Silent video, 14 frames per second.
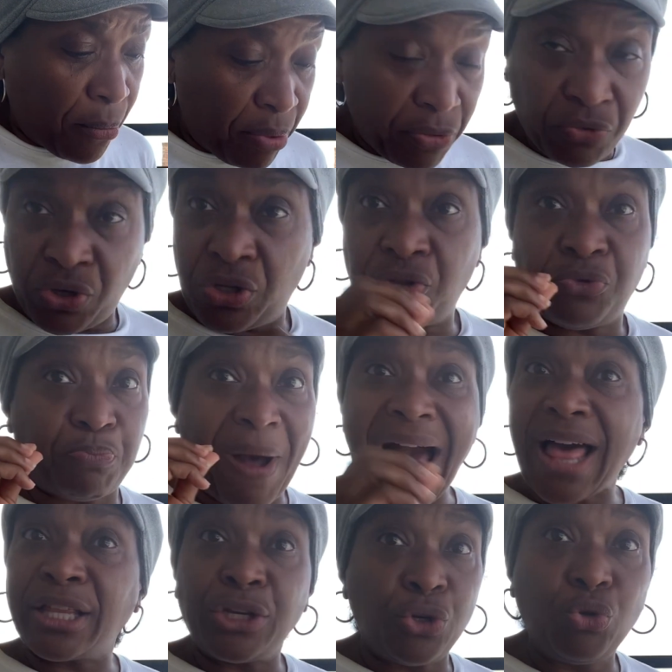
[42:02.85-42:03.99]
But
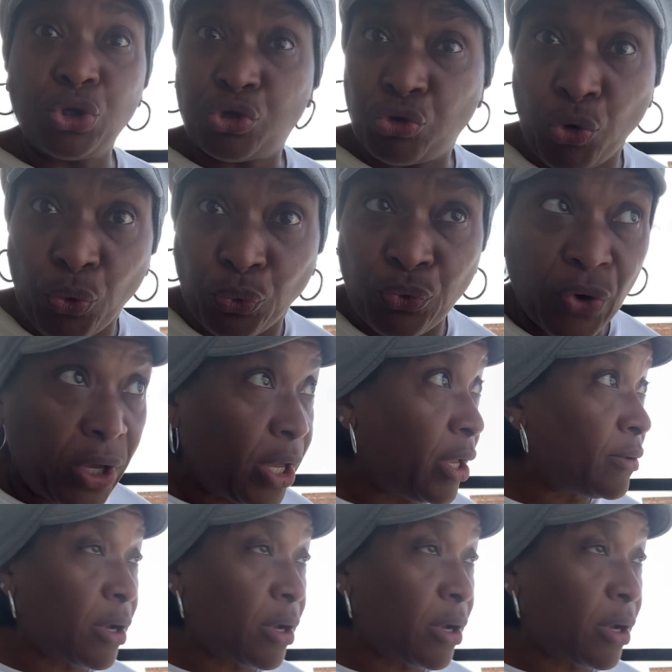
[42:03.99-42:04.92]
Pilate knew the truth he